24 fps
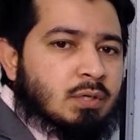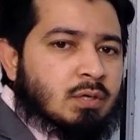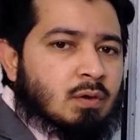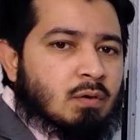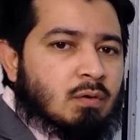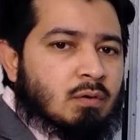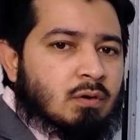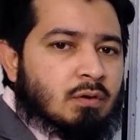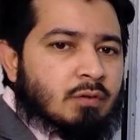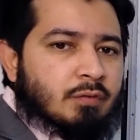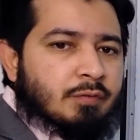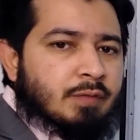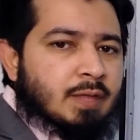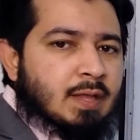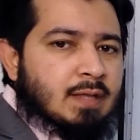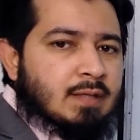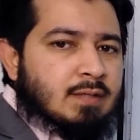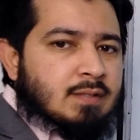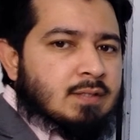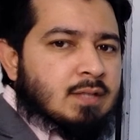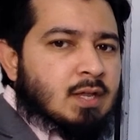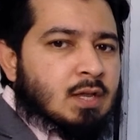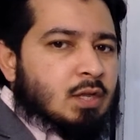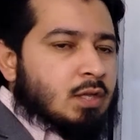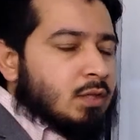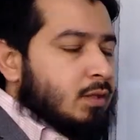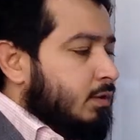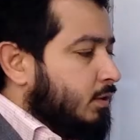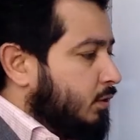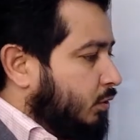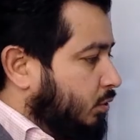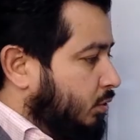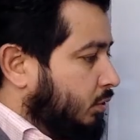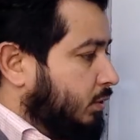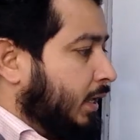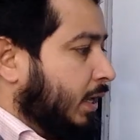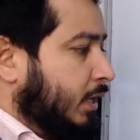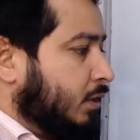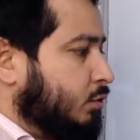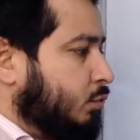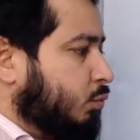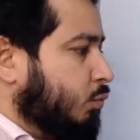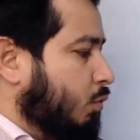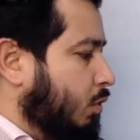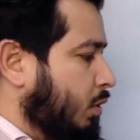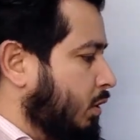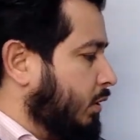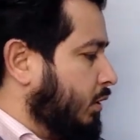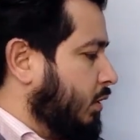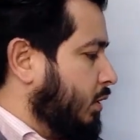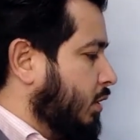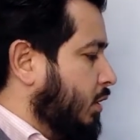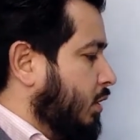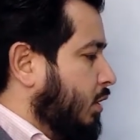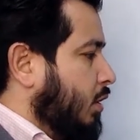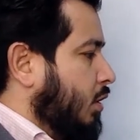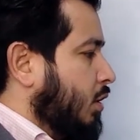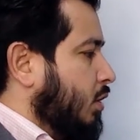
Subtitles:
all of this, guess what?